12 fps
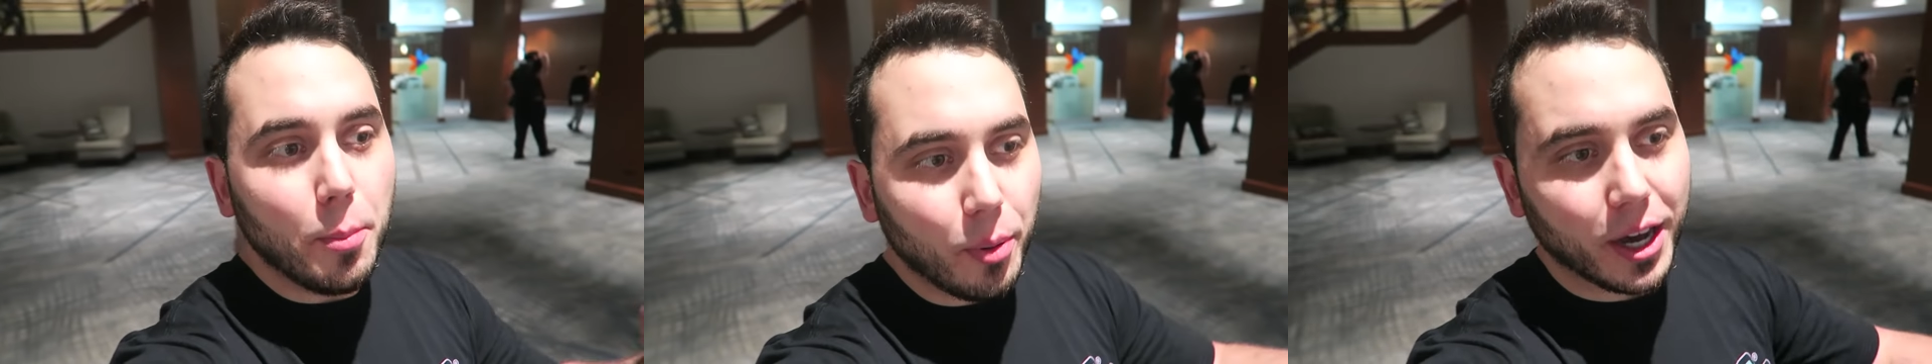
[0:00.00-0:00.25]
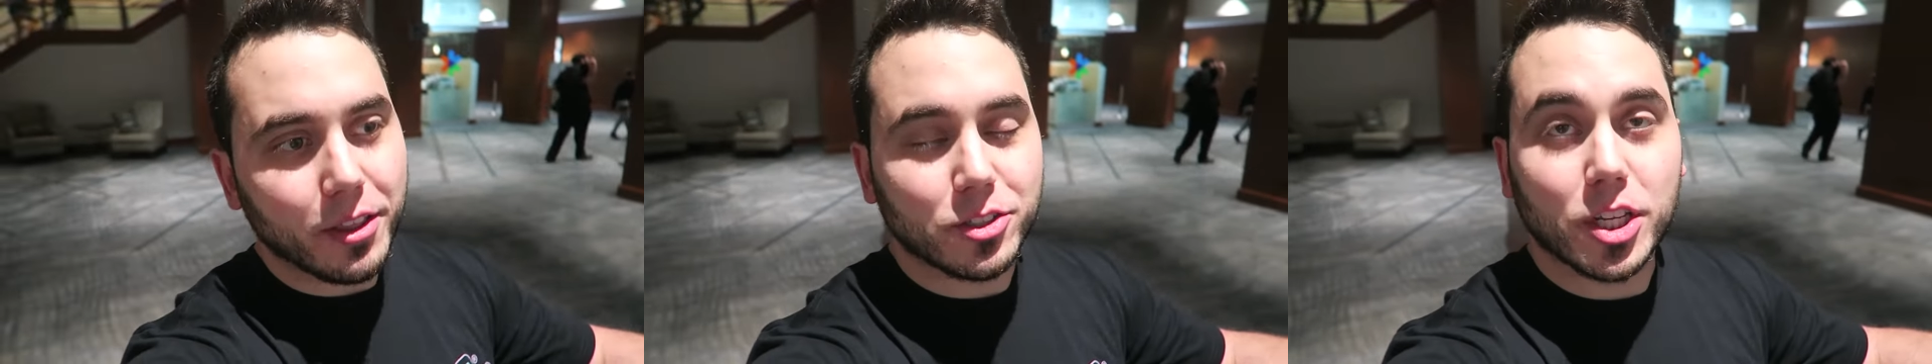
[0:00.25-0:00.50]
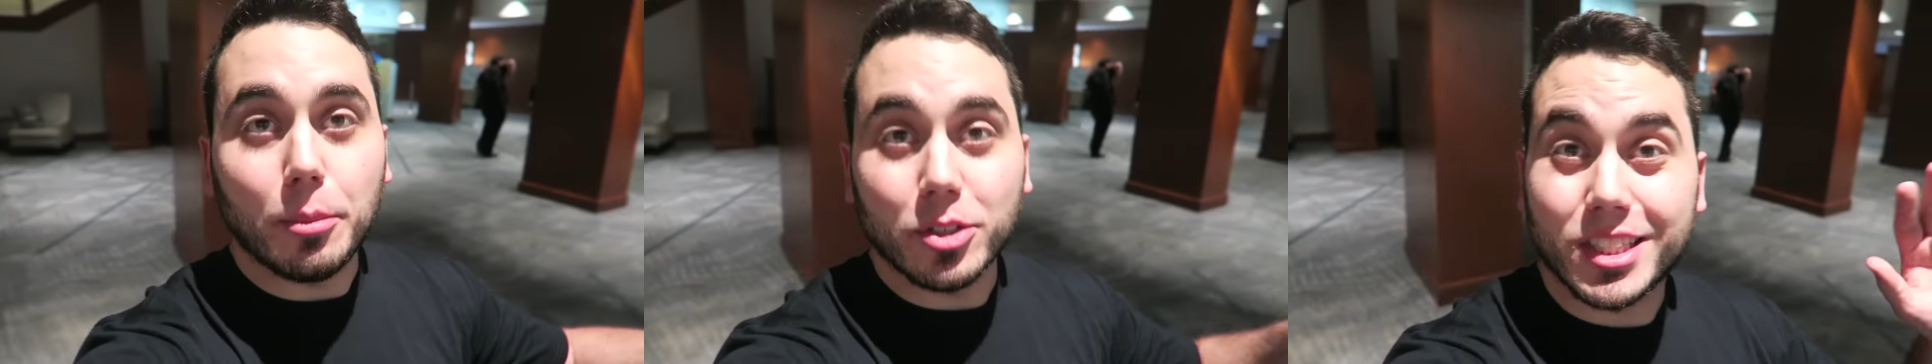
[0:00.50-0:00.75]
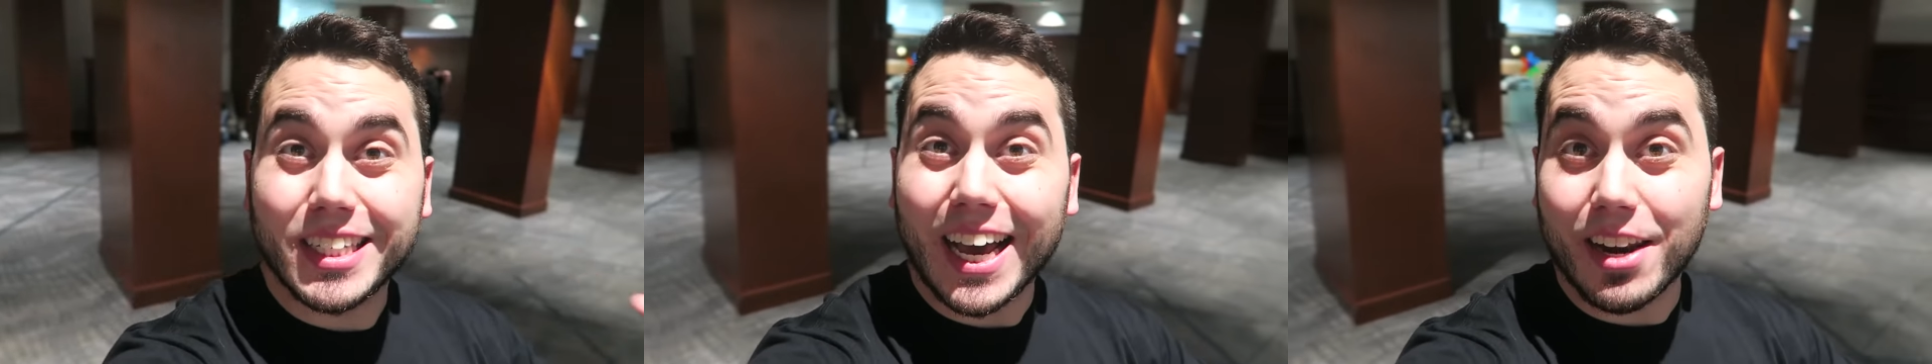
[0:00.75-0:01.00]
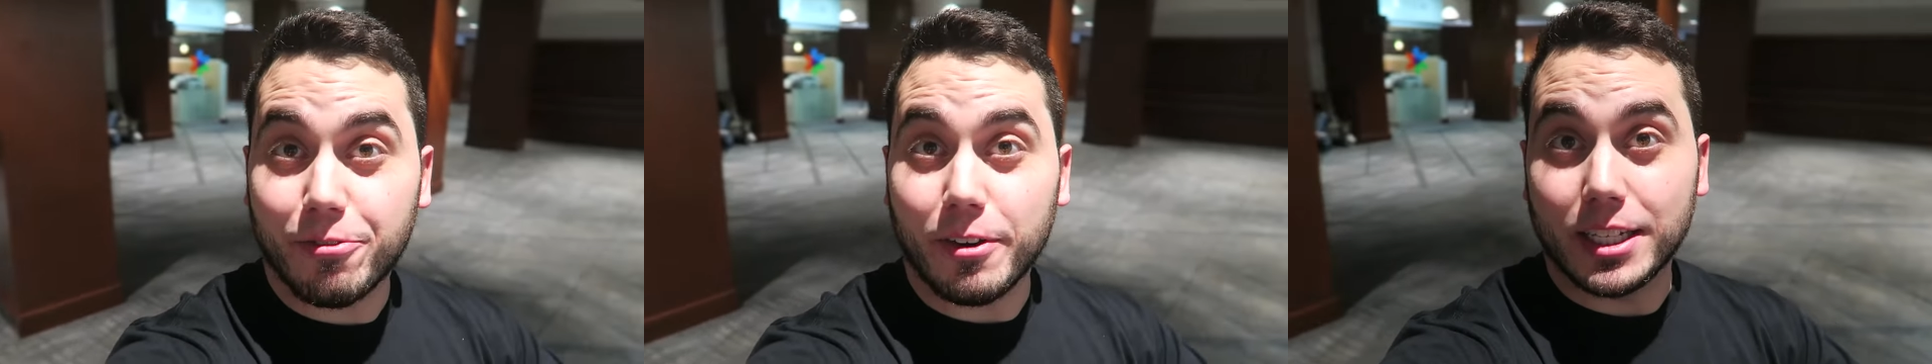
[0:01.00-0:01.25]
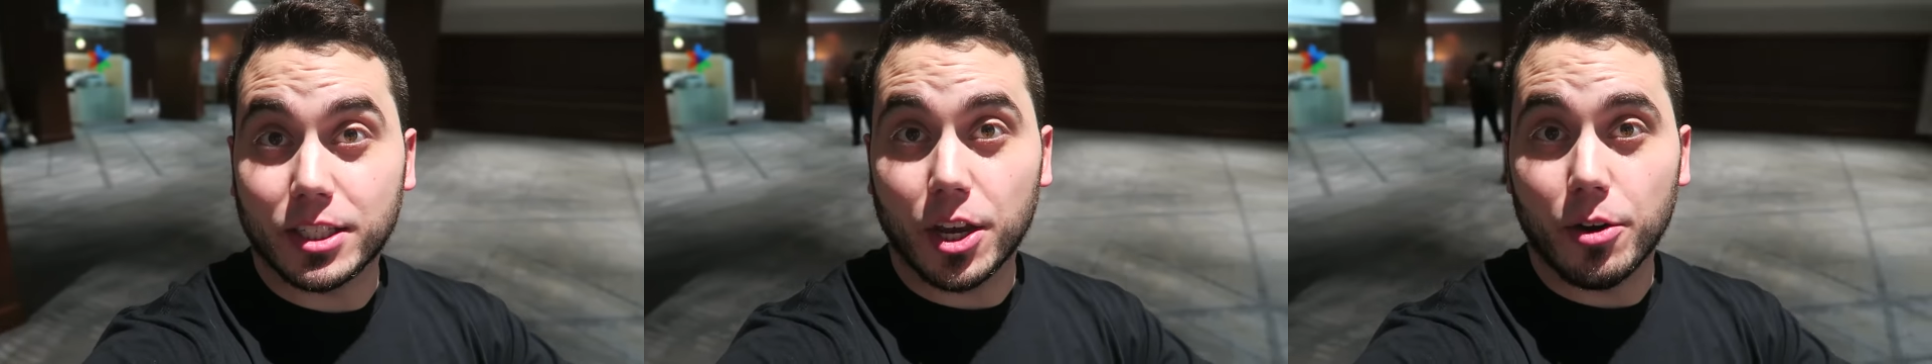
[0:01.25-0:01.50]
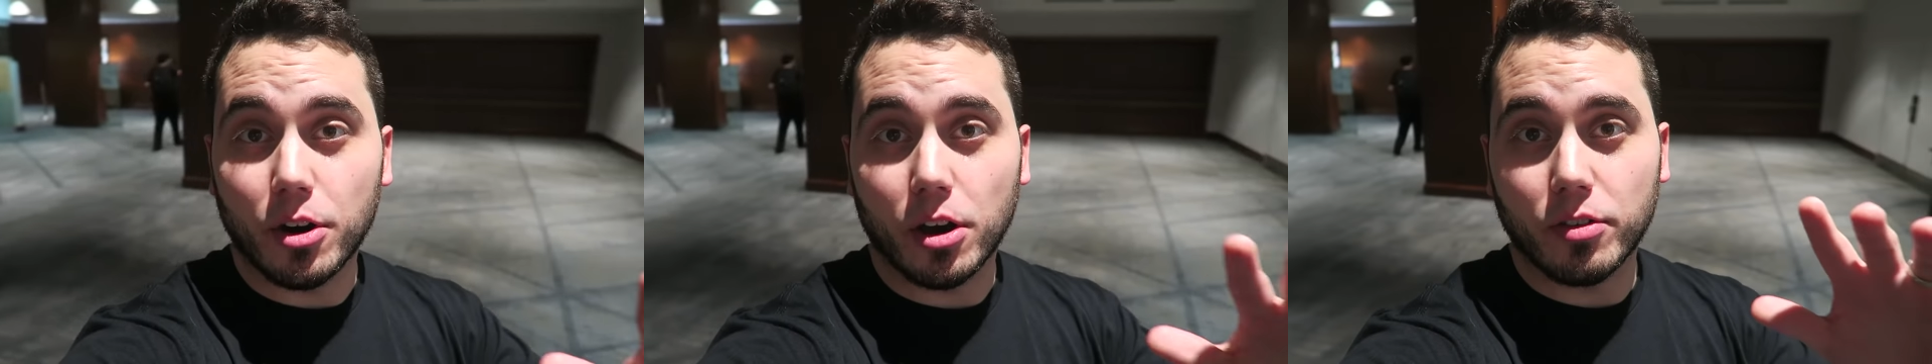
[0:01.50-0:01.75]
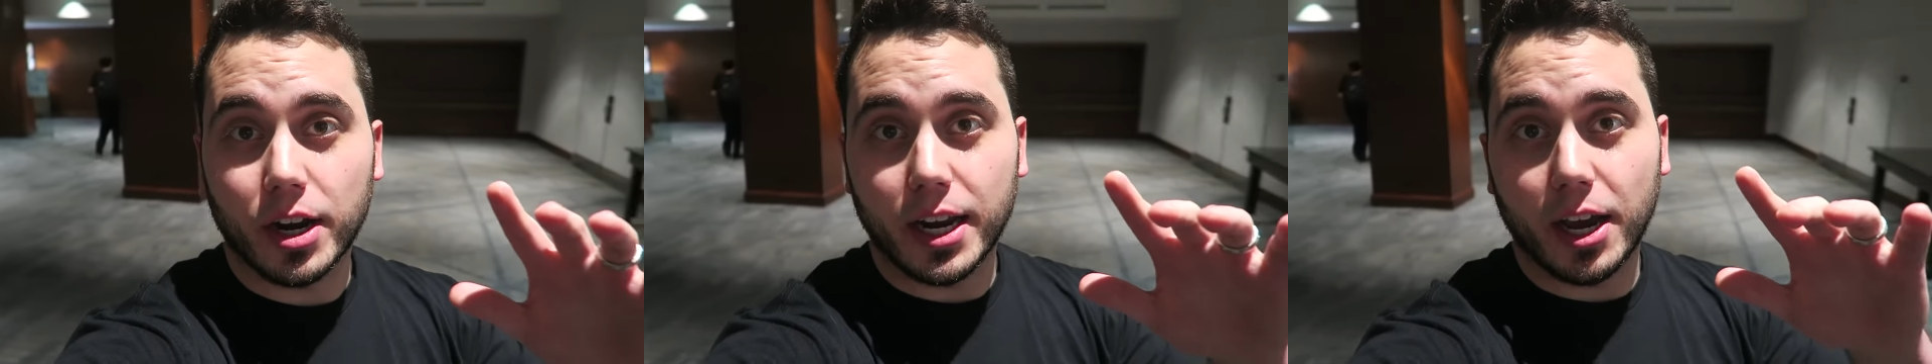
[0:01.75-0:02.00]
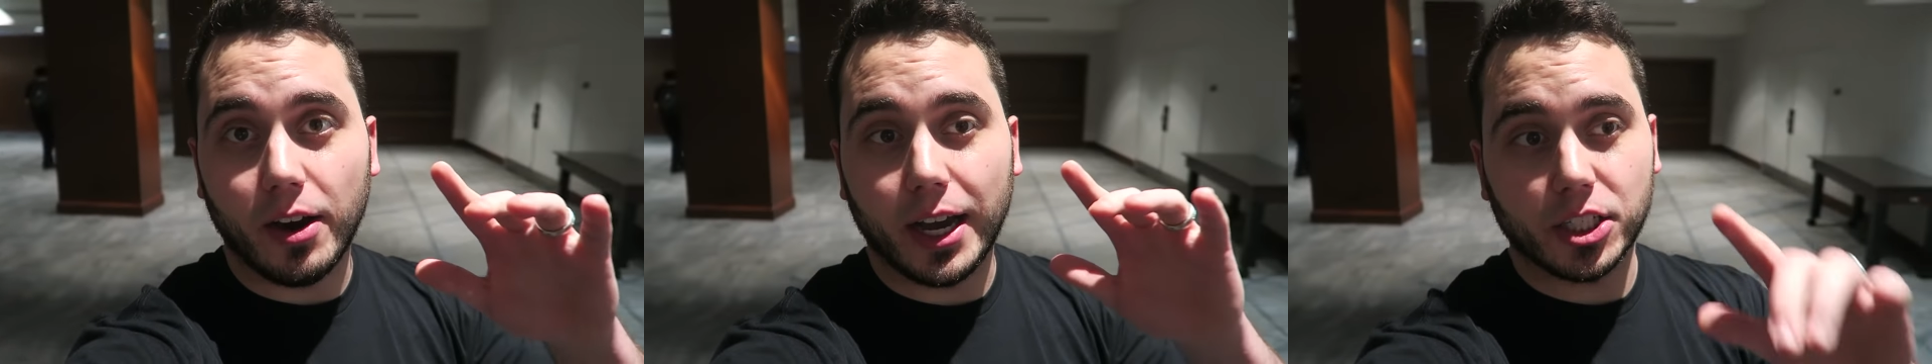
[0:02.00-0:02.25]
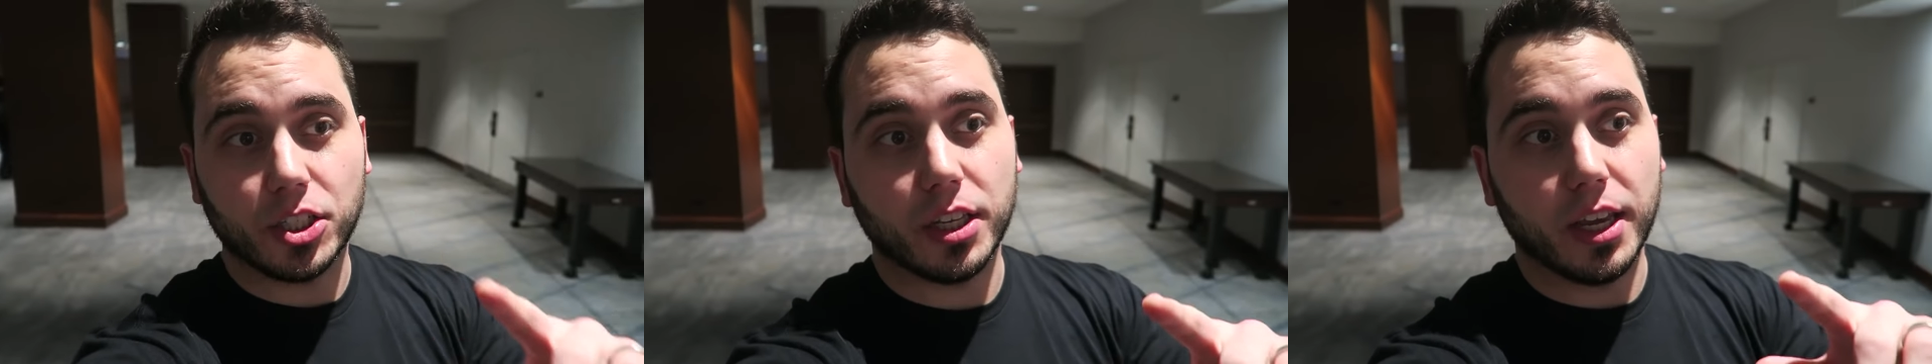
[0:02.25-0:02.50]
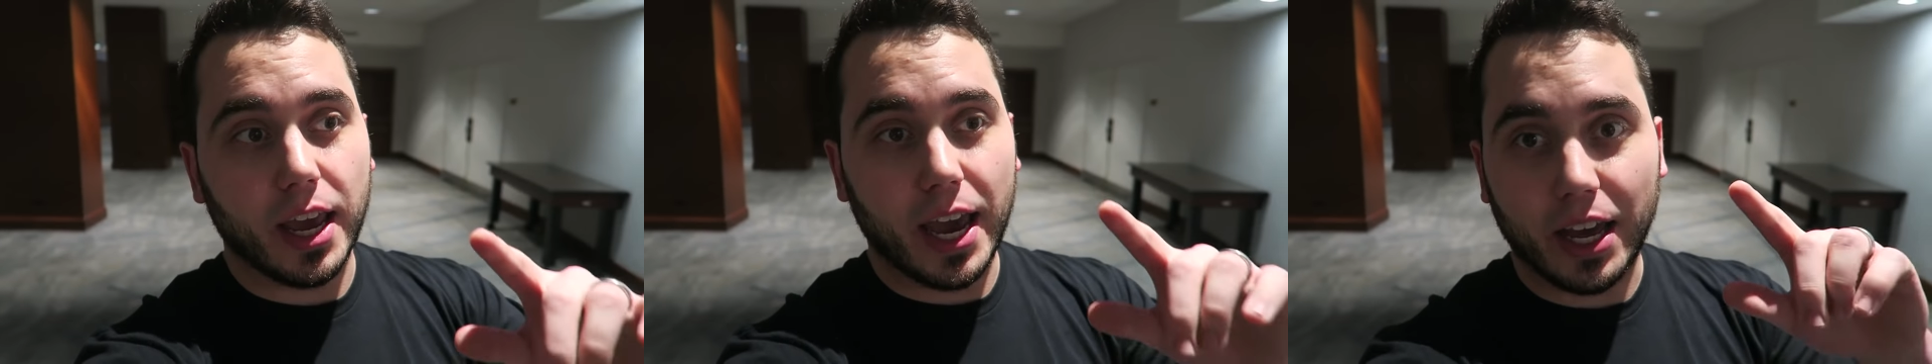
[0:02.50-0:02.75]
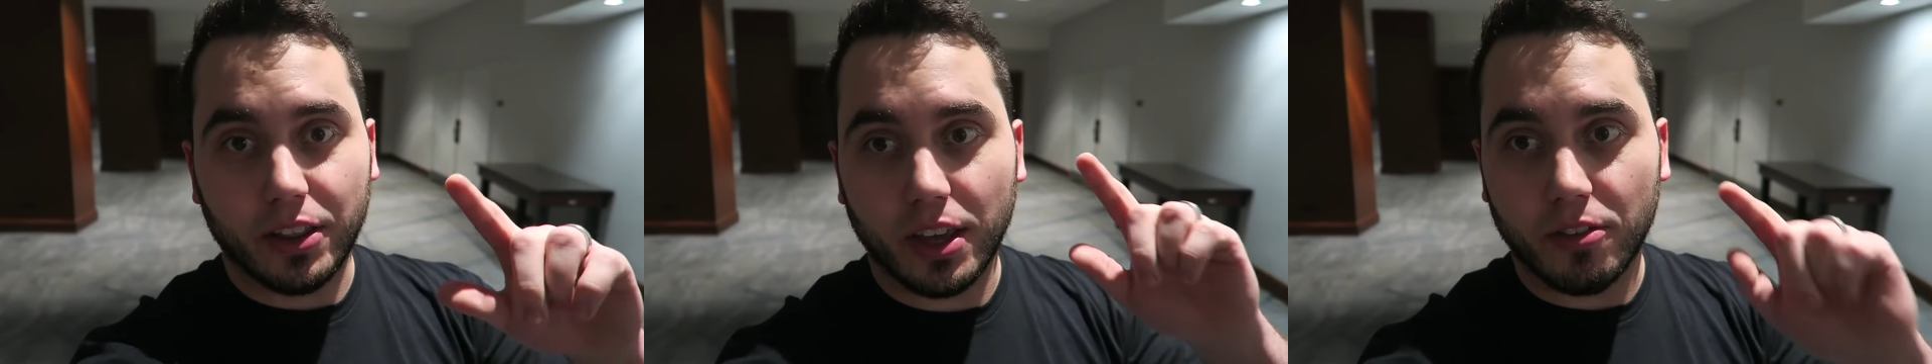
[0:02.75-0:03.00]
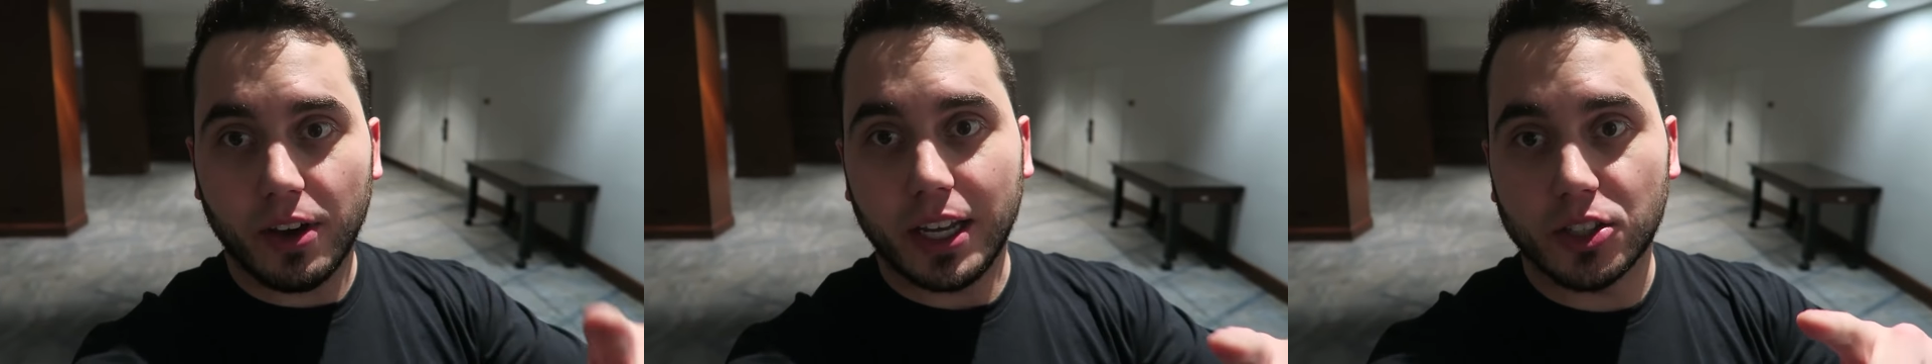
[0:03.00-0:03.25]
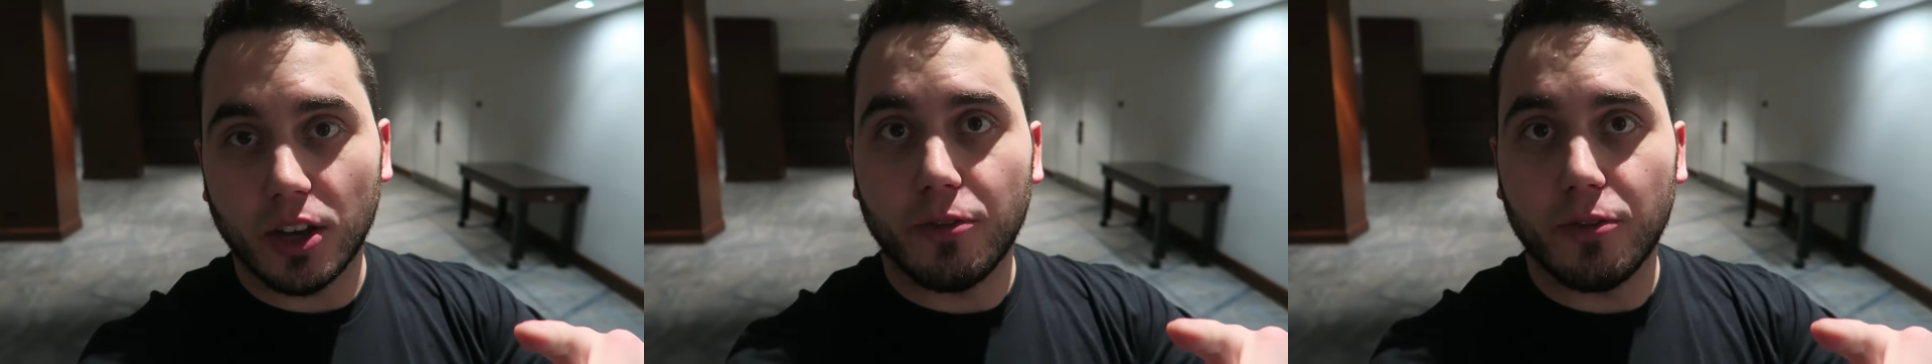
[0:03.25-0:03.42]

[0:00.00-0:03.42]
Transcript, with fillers: But there's a couple side events going on right now, actually, at the event.